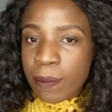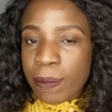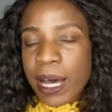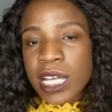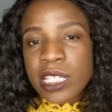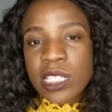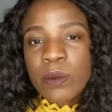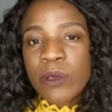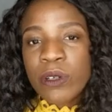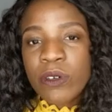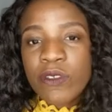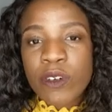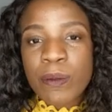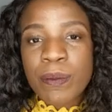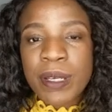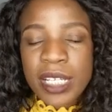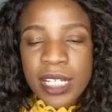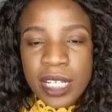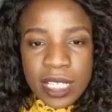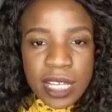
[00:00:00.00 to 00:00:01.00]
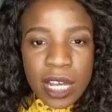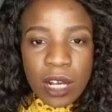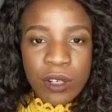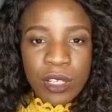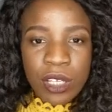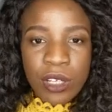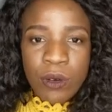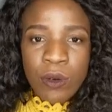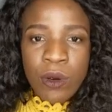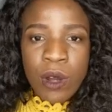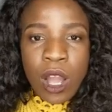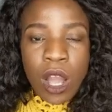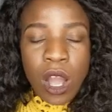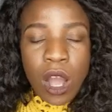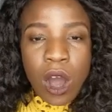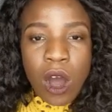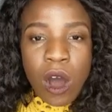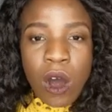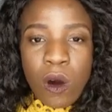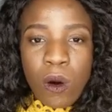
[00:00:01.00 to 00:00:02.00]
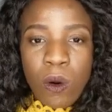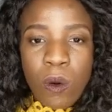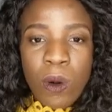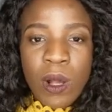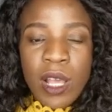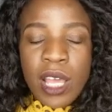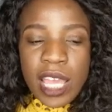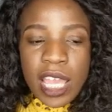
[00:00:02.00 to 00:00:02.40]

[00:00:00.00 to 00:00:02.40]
impossible for me to tell you, oh,